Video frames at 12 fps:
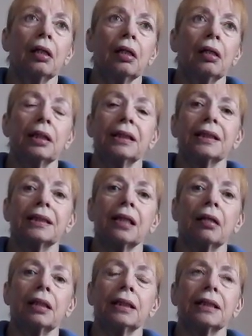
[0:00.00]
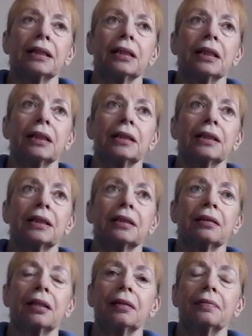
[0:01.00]
I decided that
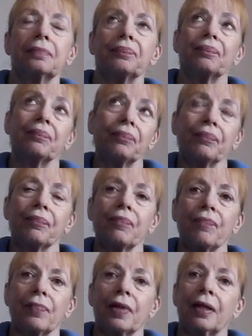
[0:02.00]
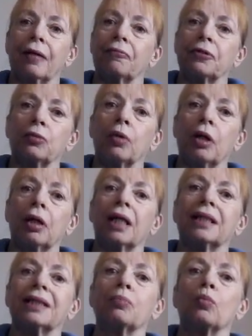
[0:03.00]
after a while
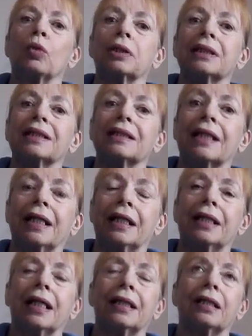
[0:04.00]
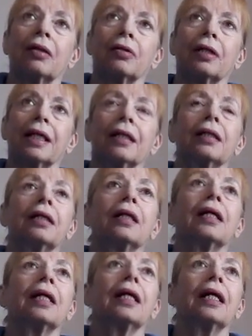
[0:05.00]
I didn't want to stay in any longer,
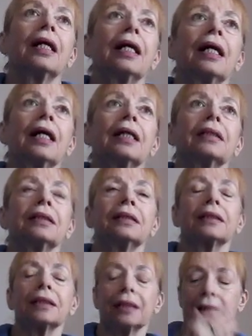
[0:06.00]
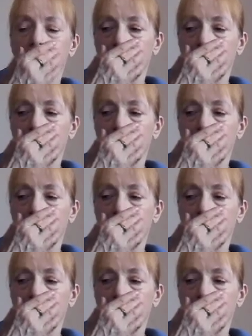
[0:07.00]
and